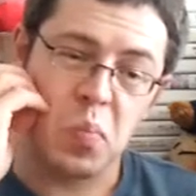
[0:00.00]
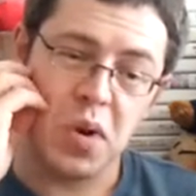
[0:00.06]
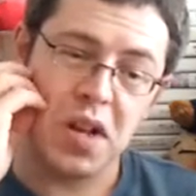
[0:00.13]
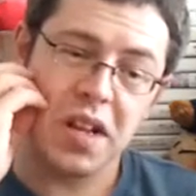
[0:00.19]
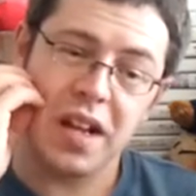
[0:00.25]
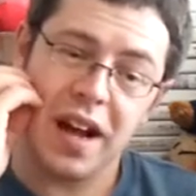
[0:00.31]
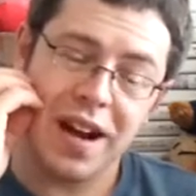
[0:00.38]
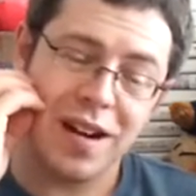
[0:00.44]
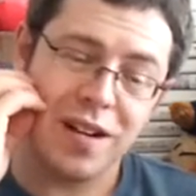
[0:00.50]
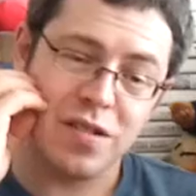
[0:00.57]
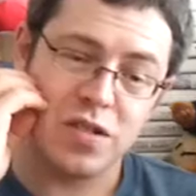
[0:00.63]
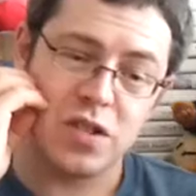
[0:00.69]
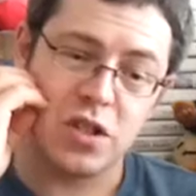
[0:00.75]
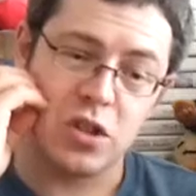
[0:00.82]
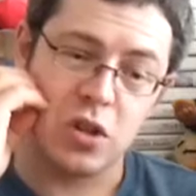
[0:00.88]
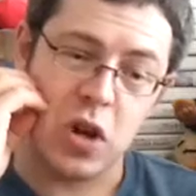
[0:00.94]
bring
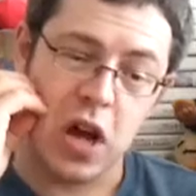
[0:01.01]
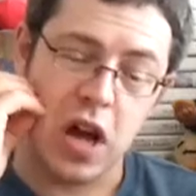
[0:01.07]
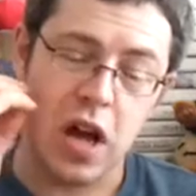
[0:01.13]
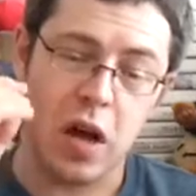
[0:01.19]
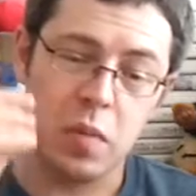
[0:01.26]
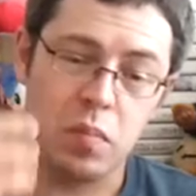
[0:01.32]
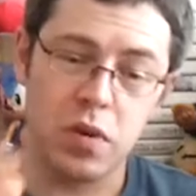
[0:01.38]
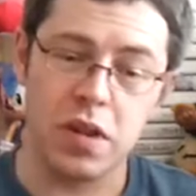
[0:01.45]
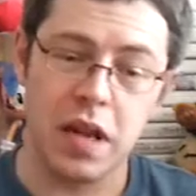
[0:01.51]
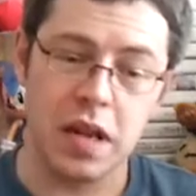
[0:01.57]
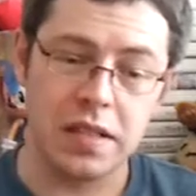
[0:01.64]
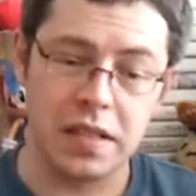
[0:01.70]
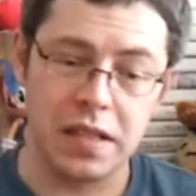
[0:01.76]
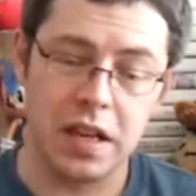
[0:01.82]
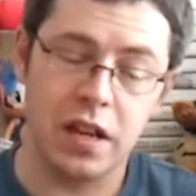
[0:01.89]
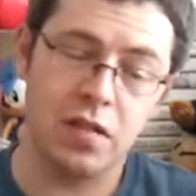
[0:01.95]
cars to a
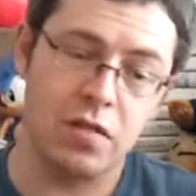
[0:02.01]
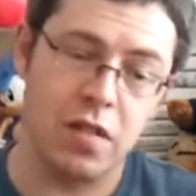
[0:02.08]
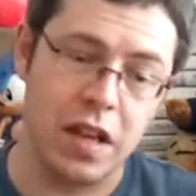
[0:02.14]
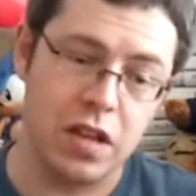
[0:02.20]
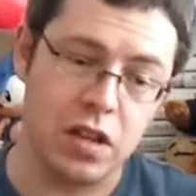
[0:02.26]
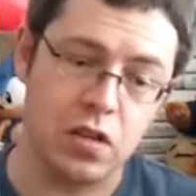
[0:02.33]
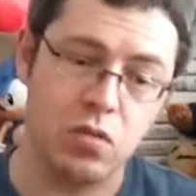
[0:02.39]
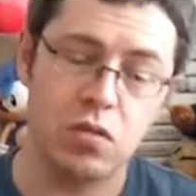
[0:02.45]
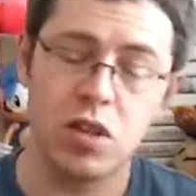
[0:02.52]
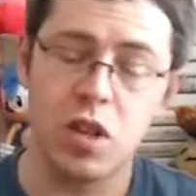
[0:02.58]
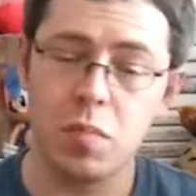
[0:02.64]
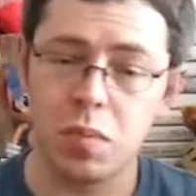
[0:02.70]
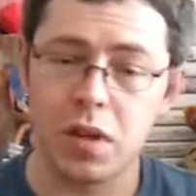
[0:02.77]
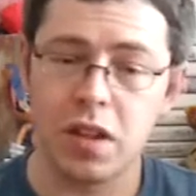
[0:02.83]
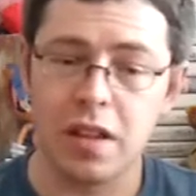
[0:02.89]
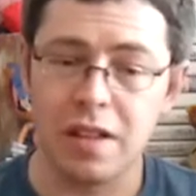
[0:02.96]
pre-designated venue,
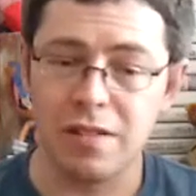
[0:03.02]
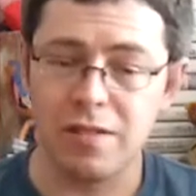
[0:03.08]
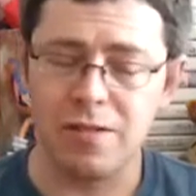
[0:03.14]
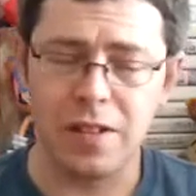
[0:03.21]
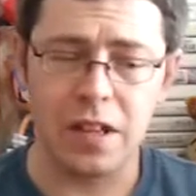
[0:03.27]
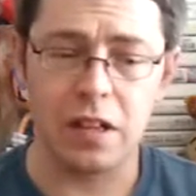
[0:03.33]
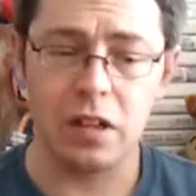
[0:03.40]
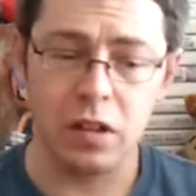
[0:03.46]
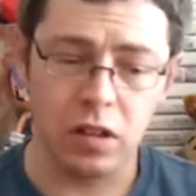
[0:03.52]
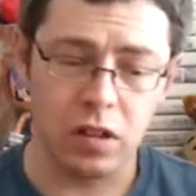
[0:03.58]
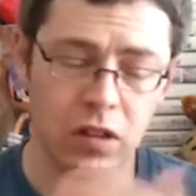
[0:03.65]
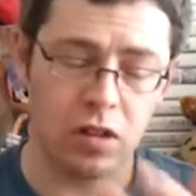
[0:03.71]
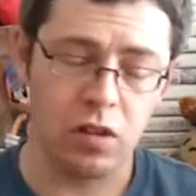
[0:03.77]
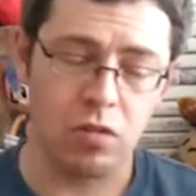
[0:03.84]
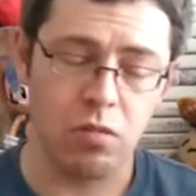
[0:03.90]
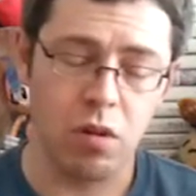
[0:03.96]
typically a
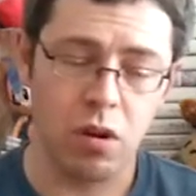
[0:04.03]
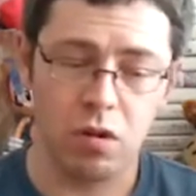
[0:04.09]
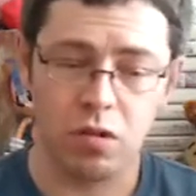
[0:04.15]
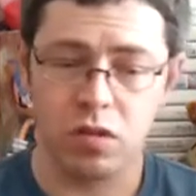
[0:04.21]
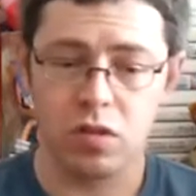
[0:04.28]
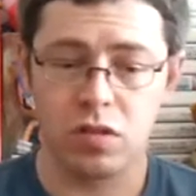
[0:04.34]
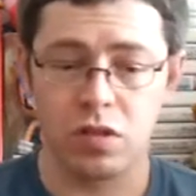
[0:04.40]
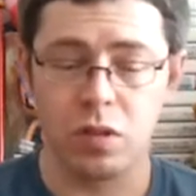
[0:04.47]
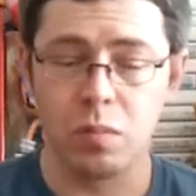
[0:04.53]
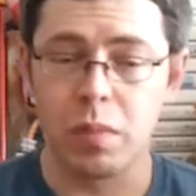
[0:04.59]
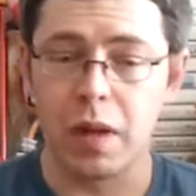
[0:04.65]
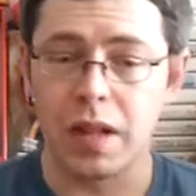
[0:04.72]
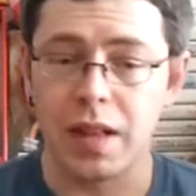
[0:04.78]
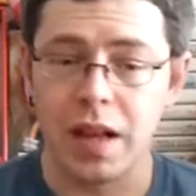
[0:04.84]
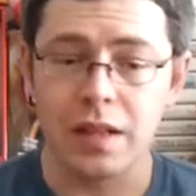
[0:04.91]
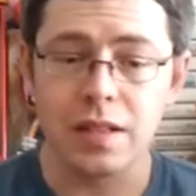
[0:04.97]
field or something
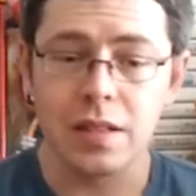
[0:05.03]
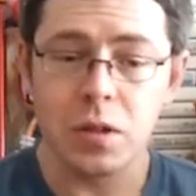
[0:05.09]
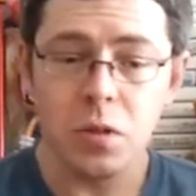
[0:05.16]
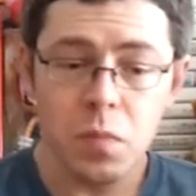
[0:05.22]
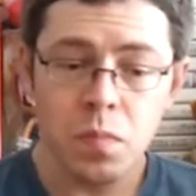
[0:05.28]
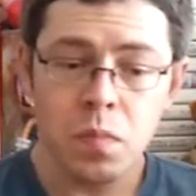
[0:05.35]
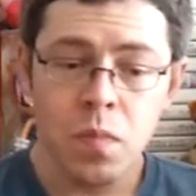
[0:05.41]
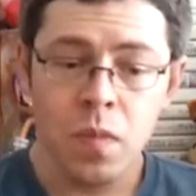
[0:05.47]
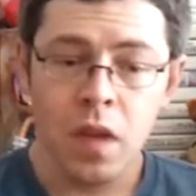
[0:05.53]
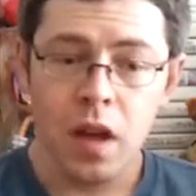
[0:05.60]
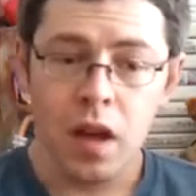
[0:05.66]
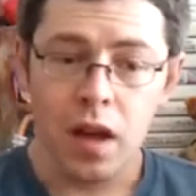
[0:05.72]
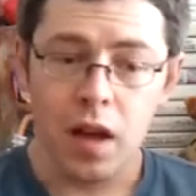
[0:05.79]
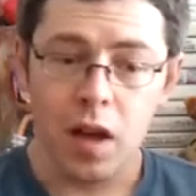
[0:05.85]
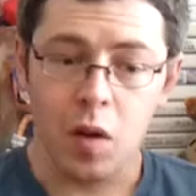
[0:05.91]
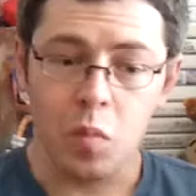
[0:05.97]
like that,
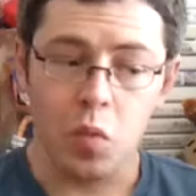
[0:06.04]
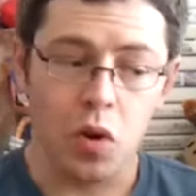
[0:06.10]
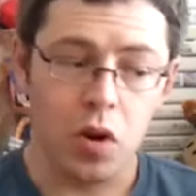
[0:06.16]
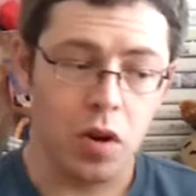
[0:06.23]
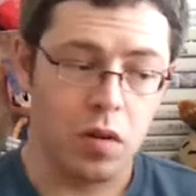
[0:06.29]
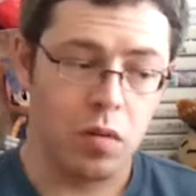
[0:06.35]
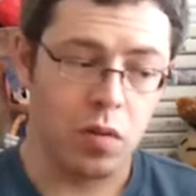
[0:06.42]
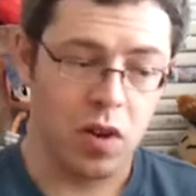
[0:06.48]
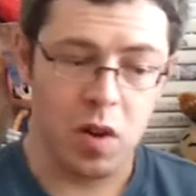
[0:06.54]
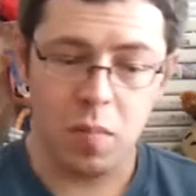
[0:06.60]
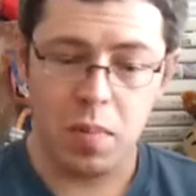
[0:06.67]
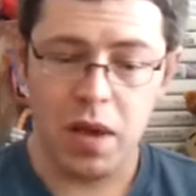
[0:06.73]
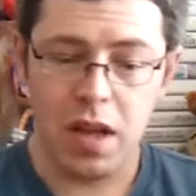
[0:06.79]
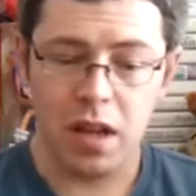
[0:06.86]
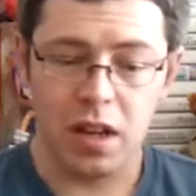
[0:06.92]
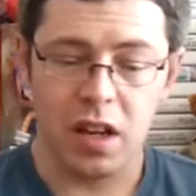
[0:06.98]
where they
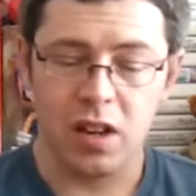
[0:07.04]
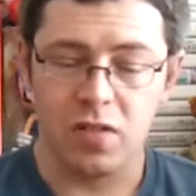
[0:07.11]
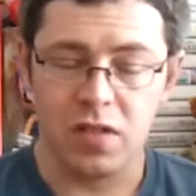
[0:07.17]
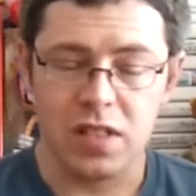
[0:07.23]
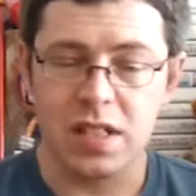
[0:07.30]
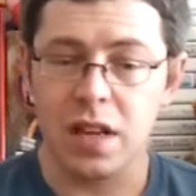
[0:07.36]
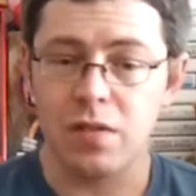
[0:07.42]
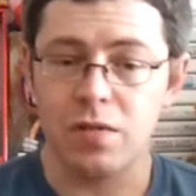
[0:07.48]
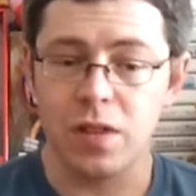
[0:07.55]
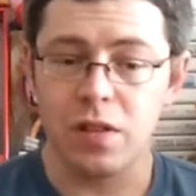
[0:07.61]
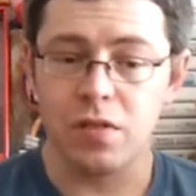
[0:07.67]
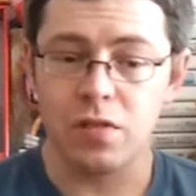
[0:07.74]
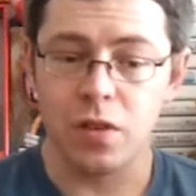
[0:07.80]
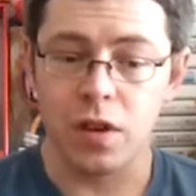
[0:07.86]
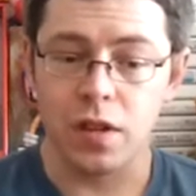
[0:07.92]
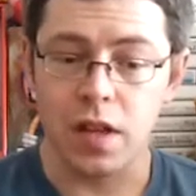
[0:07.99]
pay a kind of a set
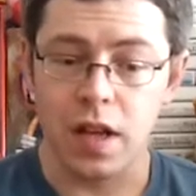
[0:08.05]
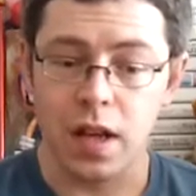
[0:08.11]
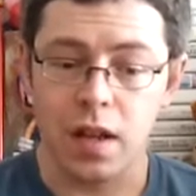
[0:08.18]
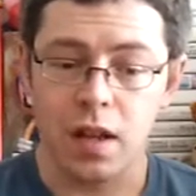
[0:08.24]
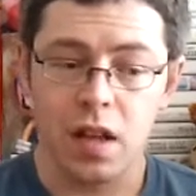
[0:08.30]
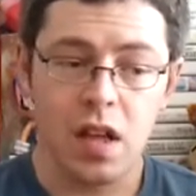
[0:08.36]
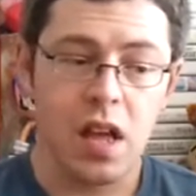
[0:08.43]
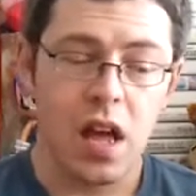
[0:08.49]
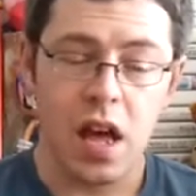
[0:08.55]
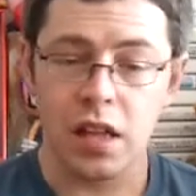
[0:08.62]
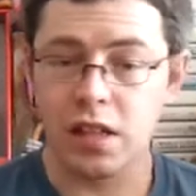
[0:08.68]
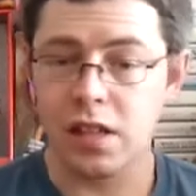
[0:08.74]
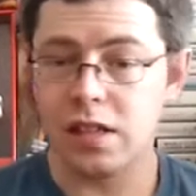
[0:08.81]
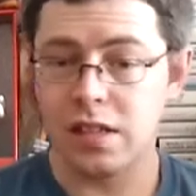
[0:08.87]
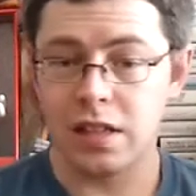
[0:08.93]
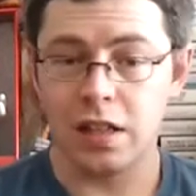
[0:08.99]
fee for the day,
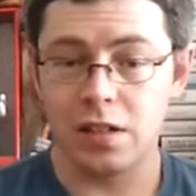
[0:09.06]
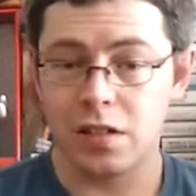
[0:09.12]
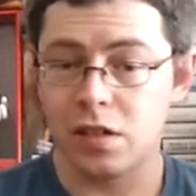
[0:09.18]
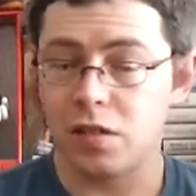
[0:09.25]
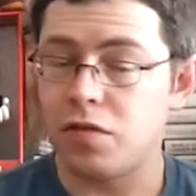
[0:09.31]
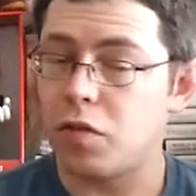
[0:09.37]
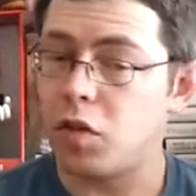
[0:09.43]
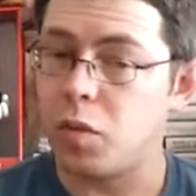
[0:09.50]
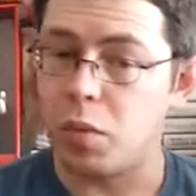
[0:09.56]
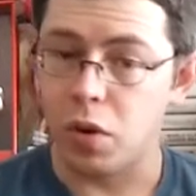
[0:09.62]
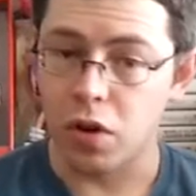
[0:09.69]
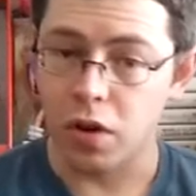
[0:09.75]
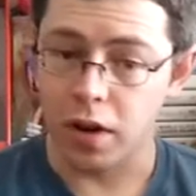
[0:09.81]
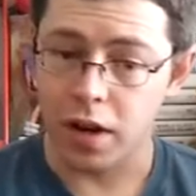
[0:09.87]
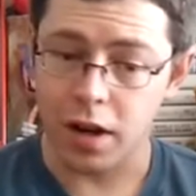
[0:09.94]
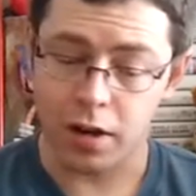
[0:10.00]
and they sell stuff from the
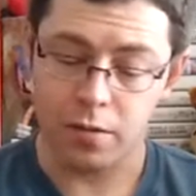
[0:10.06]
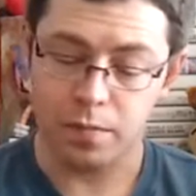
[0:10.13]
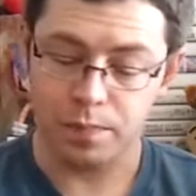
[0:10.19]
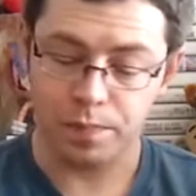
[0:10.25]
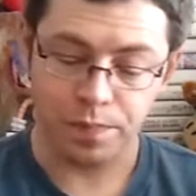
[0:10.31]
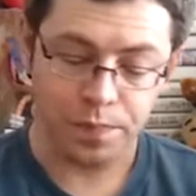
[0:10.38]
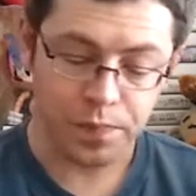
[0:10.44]
boot of their car.